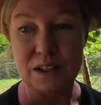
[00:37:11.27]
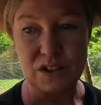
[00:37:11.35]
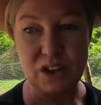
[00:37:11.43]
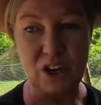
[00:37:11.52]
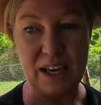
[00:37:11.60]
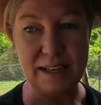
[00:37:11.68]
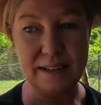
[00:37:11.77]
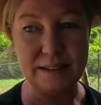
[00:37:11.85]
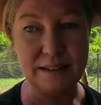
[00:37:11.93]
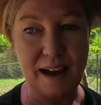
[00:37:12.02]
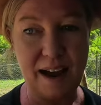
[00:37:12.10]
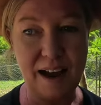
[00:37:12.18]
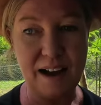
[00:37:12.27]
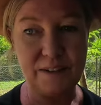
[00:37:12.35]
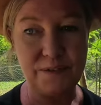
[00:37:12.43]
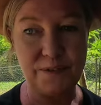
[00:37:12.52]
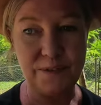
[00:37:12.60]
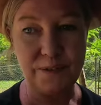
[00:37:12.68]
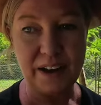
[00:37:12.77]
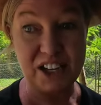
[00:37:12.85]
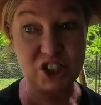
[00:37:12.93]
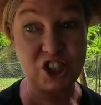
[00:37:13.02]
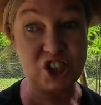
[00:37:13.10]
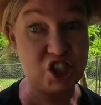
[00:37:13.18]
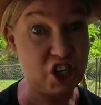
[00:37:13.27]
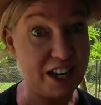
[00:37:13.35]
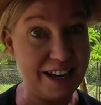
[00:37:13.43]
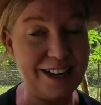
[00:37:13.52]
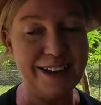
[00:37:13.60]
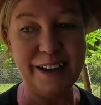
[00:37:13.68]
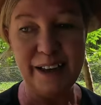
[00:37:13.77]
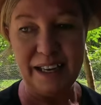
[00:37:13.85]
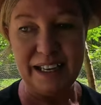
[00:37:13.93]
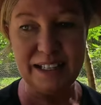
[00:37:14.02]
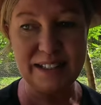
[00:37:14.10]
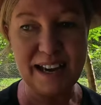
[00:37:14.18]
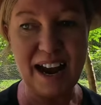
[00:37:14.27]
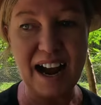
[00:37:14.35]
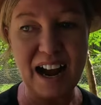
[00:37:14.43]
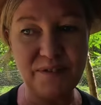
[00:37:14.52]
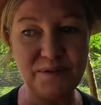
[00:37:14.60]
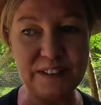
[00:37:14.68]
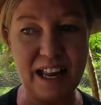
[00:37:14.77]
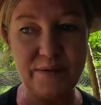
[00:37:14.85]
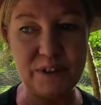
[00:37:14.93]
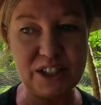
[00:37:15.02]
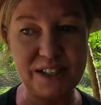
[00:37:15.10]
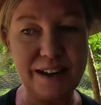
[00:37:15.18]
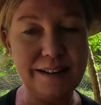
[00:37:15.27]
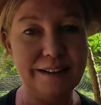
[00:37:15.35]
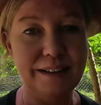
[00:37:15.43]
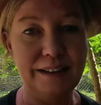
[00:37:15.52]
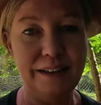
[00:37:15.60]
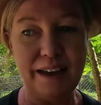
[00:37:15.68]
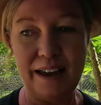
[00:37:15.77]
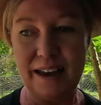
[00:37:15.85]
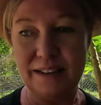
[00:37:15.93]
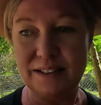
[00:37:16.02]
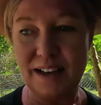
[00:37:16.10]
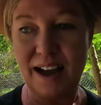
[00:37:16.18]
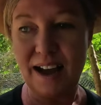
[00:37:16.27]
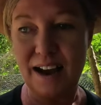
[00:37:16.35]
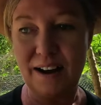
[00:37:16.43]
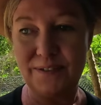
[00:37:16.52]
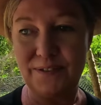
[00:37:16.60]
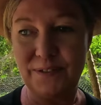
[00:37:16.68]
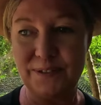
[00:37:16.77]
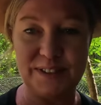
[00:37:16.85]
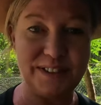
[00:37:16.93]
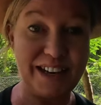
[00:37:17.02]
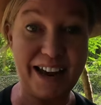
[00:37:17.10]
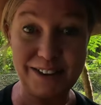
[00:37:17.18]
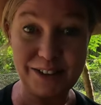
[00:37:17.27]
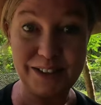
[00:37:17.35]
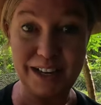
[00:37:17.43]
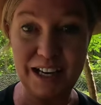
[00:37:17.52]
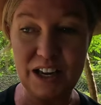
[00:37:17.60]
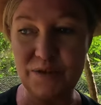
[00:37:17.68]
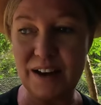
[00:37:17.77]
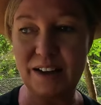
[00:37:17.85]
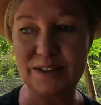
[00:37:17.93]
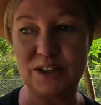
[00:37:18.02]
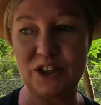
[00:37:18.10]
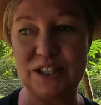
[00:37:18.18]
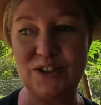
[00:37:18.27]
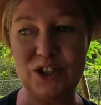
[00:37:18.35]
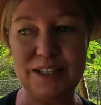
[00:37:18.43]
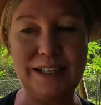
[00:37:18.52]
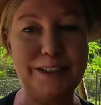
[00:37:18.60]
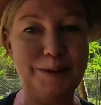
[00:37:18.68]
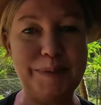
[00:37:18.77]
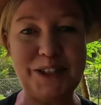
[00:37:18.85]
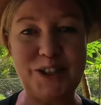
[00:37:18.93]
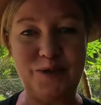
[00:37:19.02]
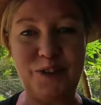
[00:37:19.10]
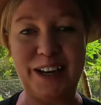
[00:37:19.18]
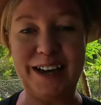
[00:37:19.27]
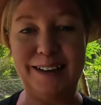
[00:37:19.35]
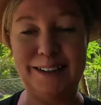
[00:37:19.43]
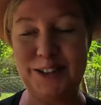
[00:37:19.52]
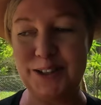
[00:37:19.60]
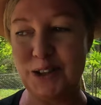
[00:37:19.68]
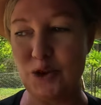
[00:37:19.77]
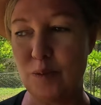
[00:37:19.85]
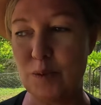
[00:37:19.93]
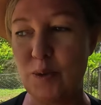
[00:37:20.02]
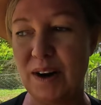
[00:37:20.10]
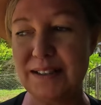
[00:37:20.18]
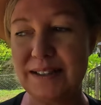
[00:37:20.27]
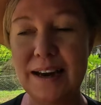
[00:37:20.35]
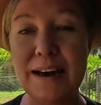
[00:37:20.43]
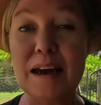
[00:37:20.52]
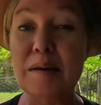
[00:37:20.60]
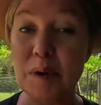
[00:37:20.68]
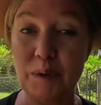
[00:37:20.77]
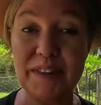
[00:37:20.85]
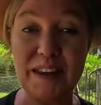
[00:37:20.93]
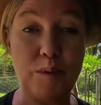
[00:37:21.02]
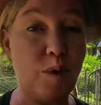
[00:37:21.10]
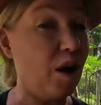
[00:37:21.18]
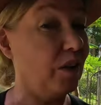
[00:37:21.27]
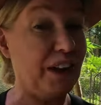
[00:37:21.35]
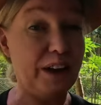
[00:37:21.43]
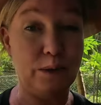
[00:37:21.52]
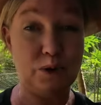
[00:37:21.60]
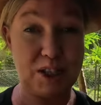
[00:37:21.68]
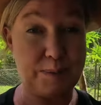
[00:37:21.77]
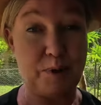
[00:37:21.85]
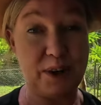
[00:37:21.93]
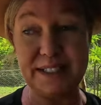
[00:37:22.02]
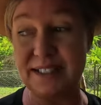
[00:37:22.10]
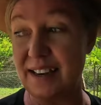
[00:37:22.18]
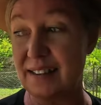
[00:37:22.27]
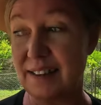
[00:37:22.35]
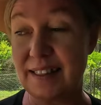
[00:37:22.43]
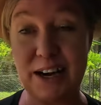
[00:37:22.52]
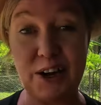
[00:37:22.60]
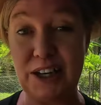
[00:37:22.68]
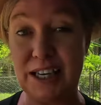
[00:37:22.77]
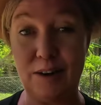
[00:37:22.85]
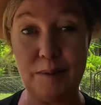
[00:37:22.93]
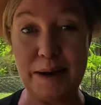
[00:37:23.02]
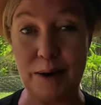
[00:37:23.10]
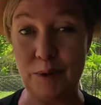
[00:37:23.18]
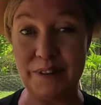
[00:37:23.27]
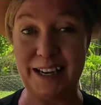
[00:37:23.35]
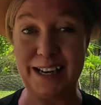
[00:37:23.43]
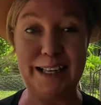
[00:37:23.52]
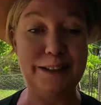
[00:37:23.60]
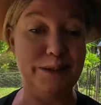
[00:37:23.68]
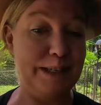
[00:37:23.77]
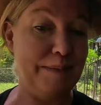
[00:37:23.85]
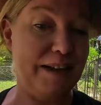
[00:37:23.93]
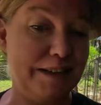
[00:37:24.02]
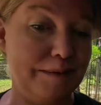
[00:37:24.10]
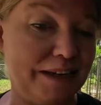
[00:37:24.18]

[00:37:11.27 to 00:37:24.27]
So he is half, actually, she is half lavender and half standard guinea fowl, so she's just a little bit different colour to the normal ones. But when they're wild, they all just breed together. They don't care about what their colour is meant to